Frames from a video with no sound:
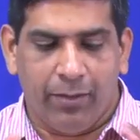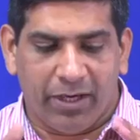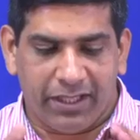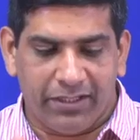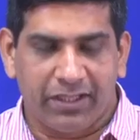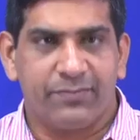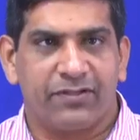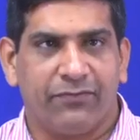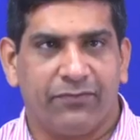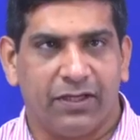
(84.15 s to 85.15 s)
But in
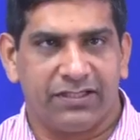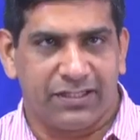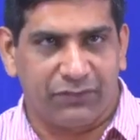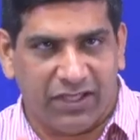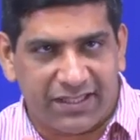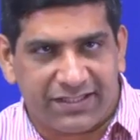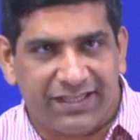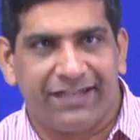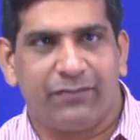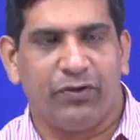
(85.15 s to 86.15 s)
terms of since we
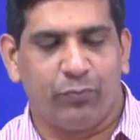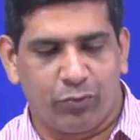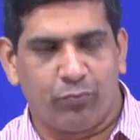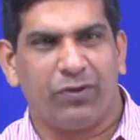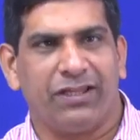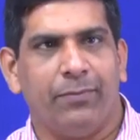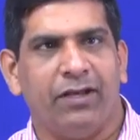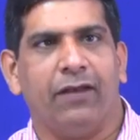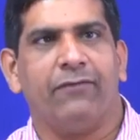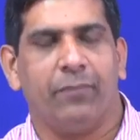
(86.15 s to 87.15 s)
listed it, we put them
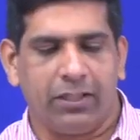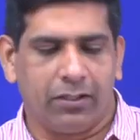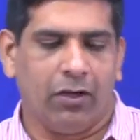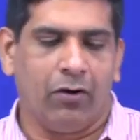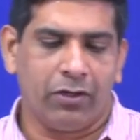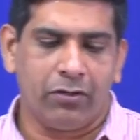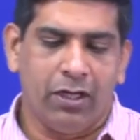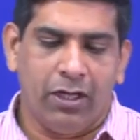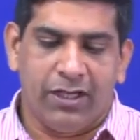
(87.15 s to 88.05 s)
in alphabetical order.